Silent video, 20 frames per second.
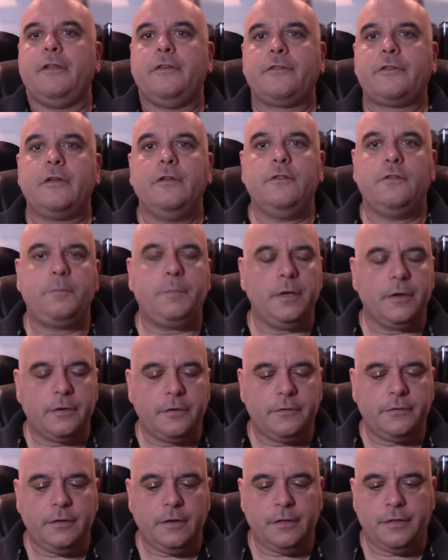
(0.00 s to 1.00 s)

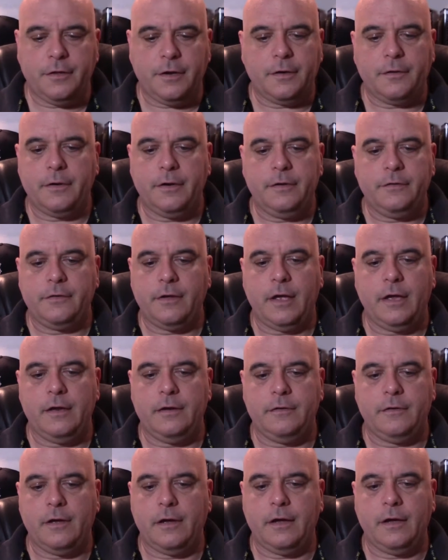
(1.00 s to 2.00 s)
conspiracy theories
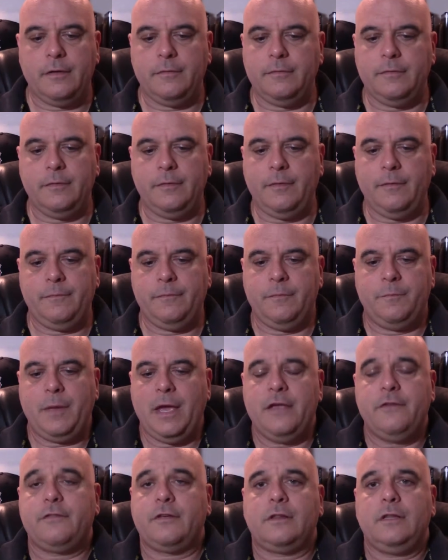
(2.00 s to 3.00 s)
and
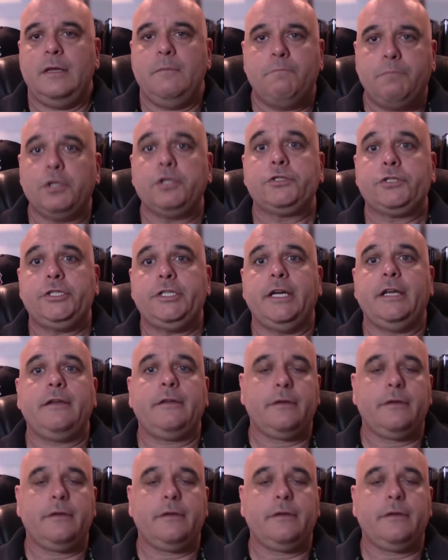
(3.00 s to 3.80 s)
basically bullshit.